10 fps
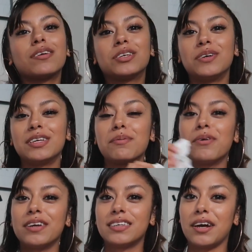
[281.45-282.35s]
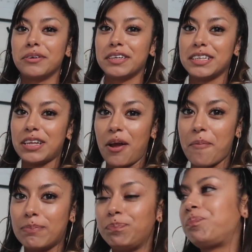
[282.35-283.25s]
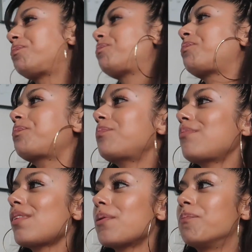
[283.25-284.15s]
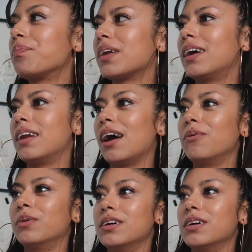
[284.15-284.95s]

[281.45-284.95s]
So I ended up going to San Jose State, and I